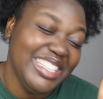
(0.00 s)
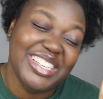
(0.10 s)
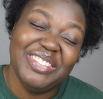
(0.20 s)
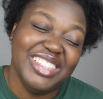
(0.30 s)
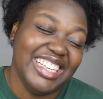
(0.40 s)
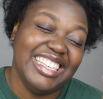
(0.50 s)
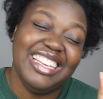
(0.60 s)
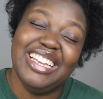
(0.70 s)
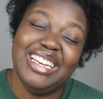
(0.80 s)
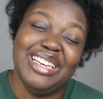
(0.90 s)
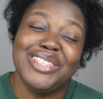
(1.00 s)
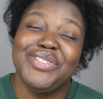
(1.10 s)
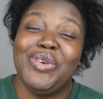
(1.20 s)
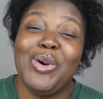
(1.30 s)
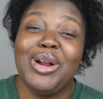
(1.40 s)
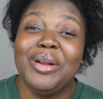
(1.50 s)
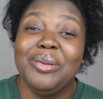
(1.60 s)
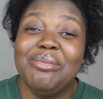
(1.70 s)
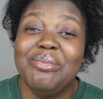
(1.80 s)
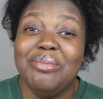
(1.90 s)
don't think it is for
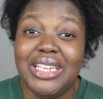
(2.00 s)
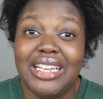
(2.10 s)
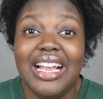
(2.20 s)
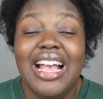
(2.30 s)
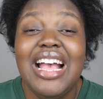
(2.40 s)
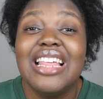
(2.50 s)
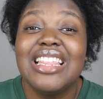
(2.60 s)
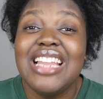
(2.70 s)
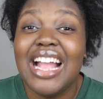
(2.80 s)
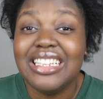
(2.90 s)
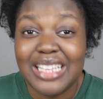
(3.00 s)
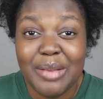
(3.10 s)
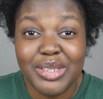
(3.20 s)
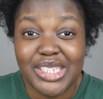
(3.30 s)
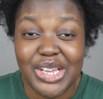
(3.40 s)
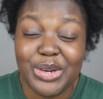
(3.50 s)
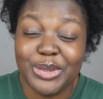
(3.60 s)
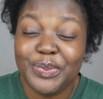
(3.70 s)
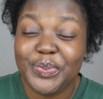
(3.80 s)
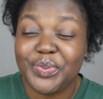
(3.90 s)
me. The next episode,
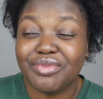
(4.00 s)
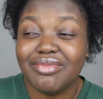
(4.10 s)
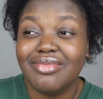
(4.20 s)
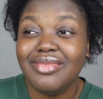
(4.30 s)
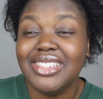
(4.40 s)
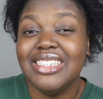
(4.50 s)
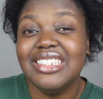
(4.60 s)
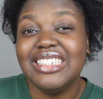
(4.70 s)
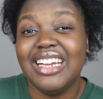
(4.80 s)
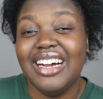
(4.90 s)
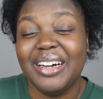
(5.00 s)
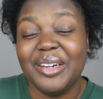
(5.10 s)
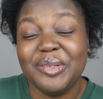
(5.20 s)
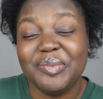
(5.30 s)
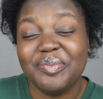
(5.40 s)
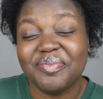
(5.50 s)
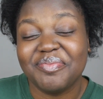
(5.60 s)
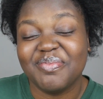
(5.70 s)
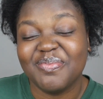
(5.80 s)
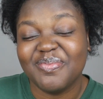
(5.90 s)

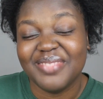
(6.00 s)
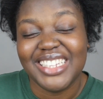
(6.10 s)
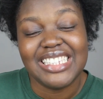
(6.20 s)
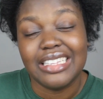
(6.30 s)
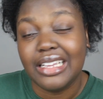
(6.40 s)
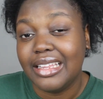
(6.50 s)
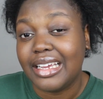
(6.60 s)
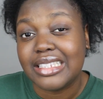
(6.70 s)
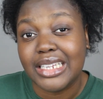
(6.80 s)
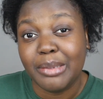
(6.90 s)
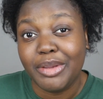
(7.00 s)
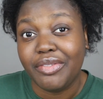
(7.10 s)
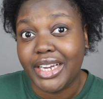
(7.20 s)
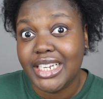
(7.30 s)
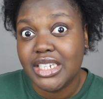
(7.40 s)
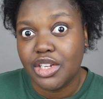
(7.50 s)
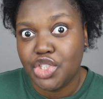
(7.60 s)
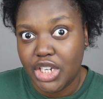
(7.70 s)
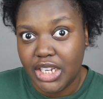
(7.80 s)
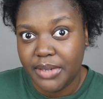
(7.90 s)
it's looking like it's going to be very
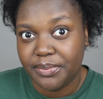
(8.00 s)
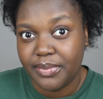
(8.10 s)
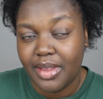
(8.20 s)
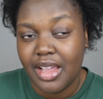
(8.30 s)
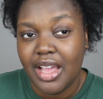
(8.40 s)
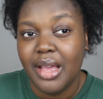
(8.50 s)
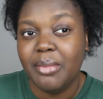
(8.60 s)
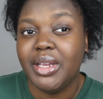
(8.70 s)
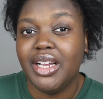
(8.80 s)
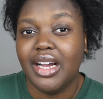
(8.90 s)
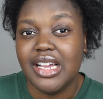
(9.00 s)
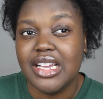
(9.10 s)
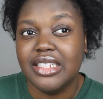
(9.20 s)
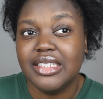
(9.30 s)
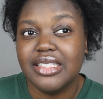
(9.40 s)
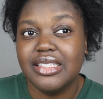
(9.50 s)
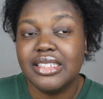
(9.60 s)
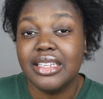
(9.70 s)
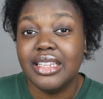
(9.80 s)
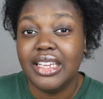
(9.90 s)
touchy because
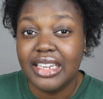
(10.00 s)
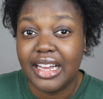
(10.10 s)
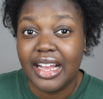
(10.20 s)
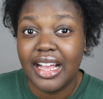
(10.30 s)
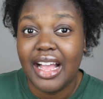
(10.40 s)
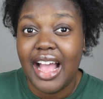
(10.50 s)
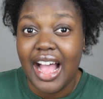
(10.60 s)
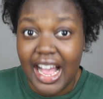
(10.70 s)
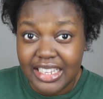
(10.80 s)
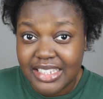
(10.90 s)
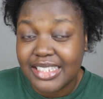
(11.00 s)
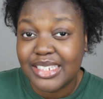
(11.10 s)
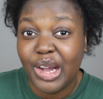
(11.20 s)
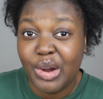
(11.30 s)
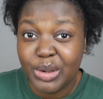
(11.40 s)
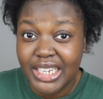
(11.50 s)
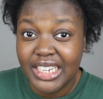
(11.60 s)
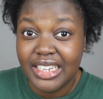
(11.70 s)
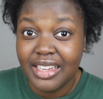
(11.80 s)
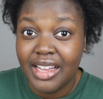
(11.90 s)
Selena asks
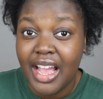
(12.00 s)
Cody